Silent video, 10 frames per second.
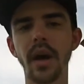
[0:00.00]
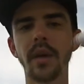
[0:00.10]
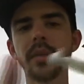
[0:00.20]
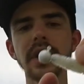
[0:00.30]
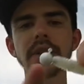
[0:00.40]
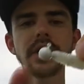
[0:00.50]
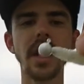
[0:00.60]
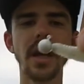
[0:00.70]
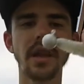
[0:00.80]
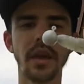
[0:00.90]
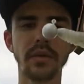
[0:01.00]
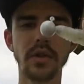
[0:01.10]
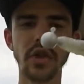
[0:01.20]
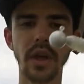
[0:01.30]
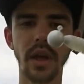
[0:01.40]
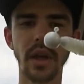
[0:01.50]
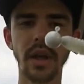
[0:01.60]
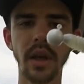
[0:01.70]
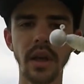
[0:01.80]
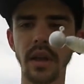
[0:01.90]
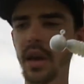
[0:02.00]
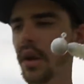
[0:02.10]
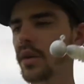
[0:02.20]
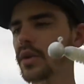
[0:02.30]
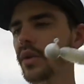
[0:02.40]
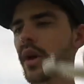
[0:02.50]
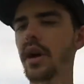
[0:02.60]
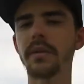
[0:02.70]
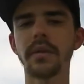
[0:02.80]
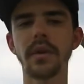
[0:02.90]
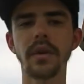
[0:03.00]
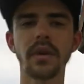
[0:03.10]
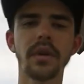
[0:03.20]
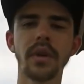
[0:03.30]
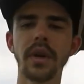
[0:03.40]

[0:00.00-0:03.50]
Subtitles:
This is the 1/8 ounce jig head. They also offer